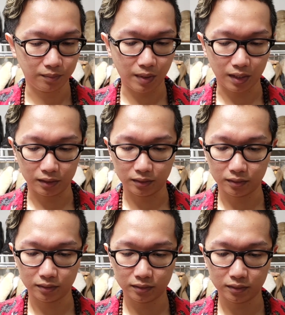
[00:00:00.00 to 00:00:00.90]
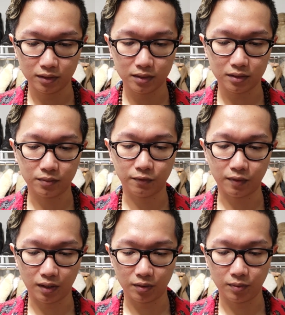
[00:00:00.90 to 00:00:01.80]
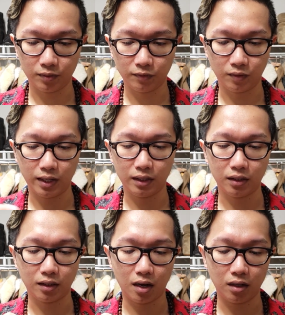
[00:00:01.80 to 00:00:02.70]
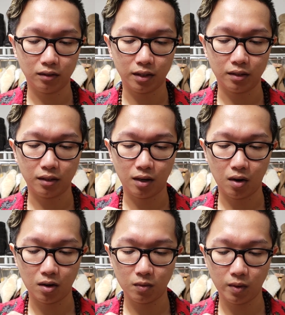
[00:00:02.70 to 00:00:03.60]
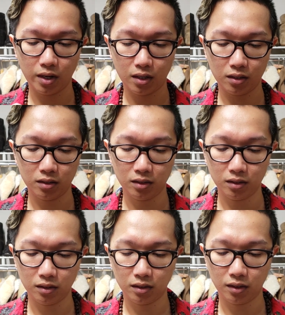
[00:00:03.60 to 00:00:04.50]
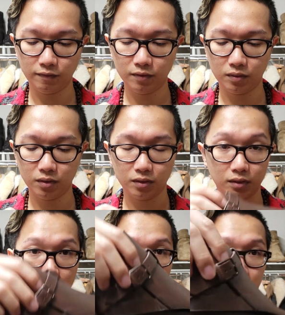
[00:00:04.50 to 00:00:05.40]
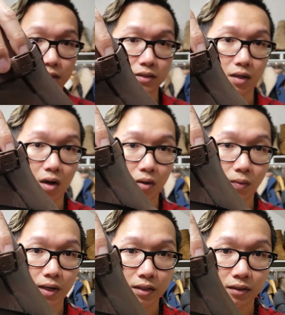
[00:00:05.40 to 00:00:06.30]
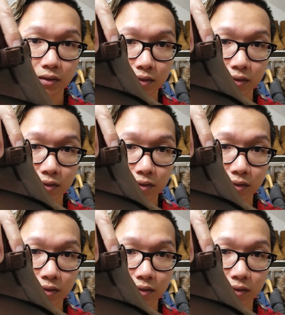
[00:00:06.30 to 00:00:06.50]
But this is very beautiful. And the hardware, if you look, here's the hardware.